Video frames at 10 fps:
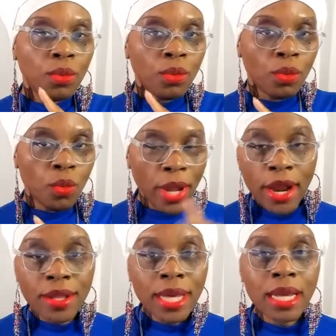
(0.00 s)

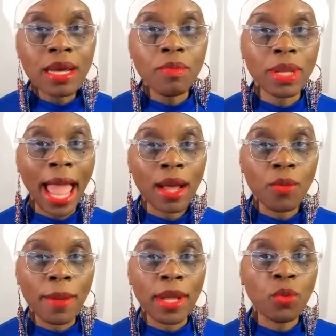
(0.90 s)
We're the good Black
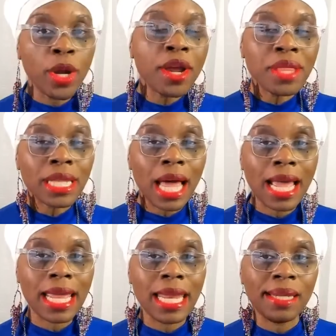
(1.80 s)
women. We're the
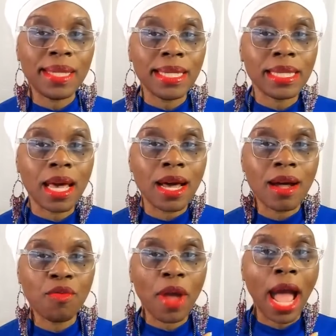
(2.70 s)
lionesses
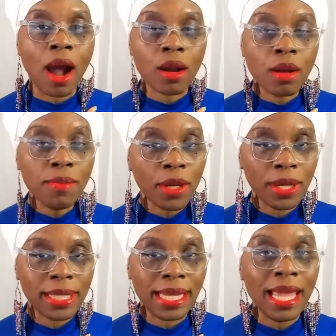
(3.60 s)
of our
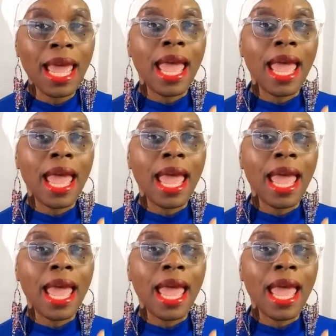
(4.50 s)
community.